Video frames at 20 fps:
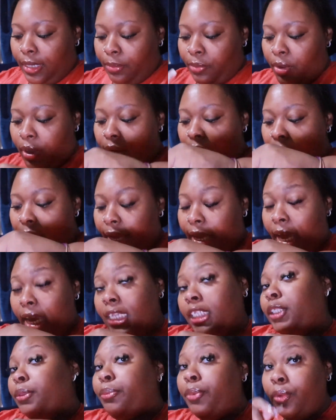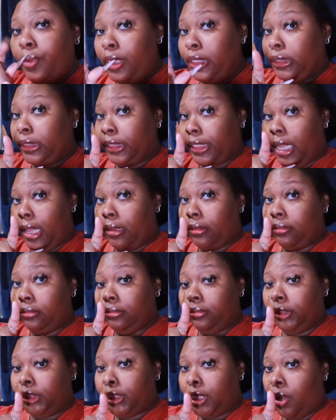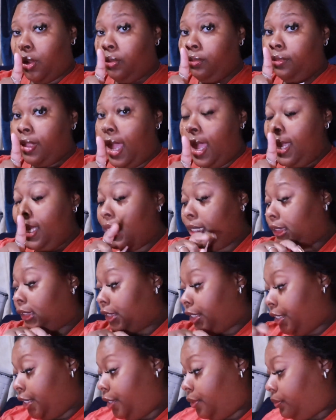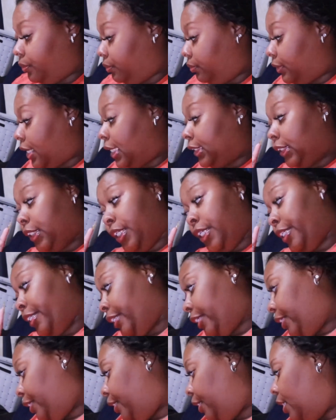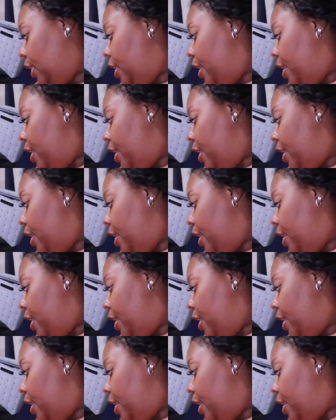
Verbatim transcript: Well, I gained some points though, so that is a good, that's a good thing.